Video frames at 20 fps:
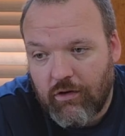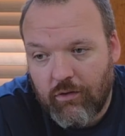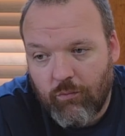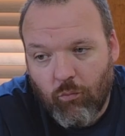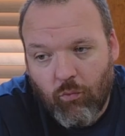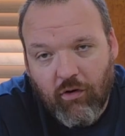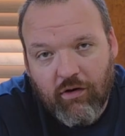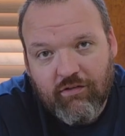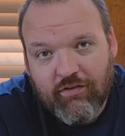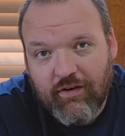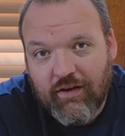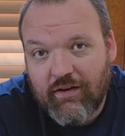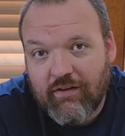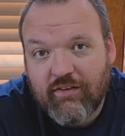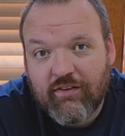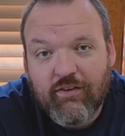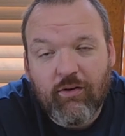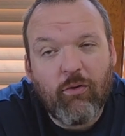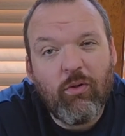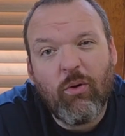Once again,
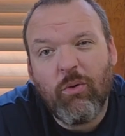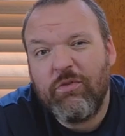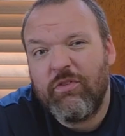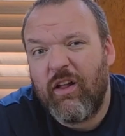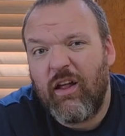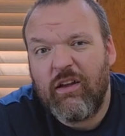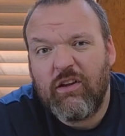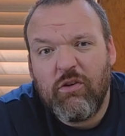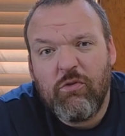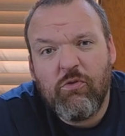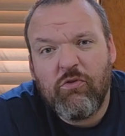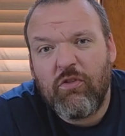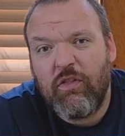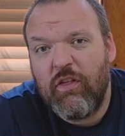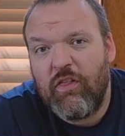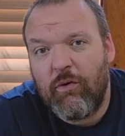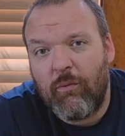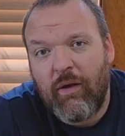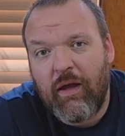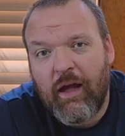solo is not
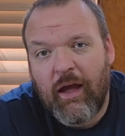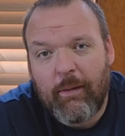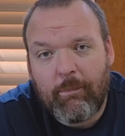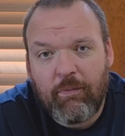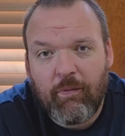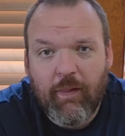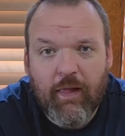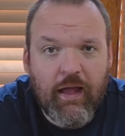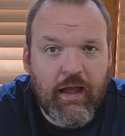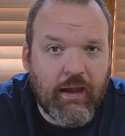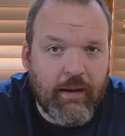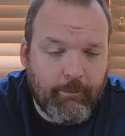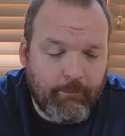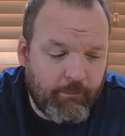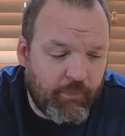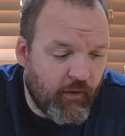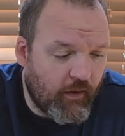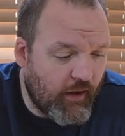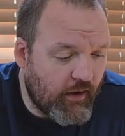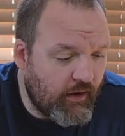usually the way I play,
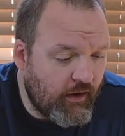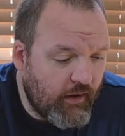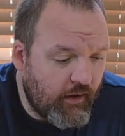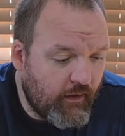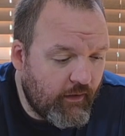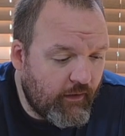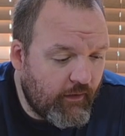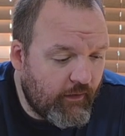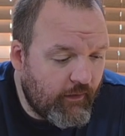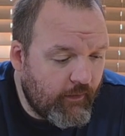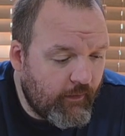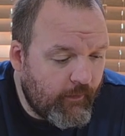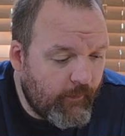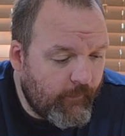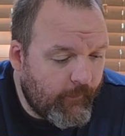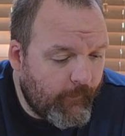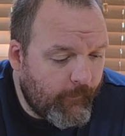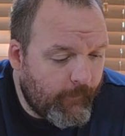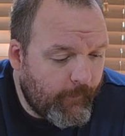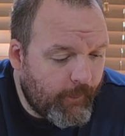but
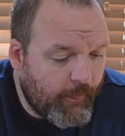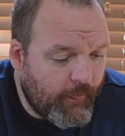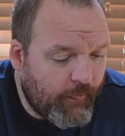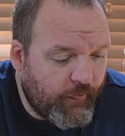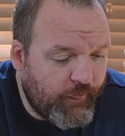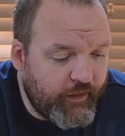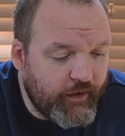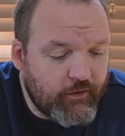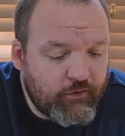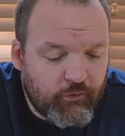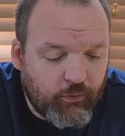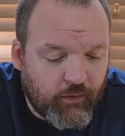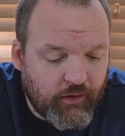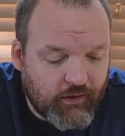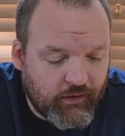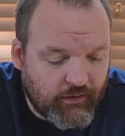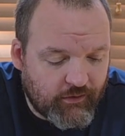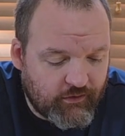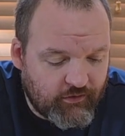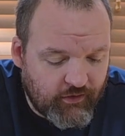this
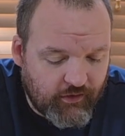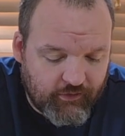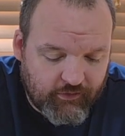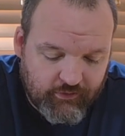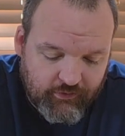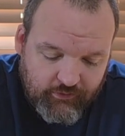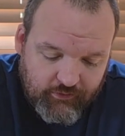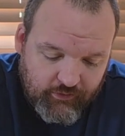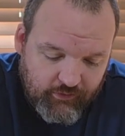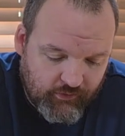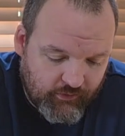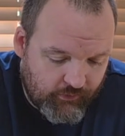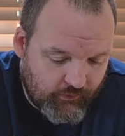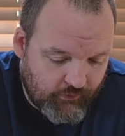one just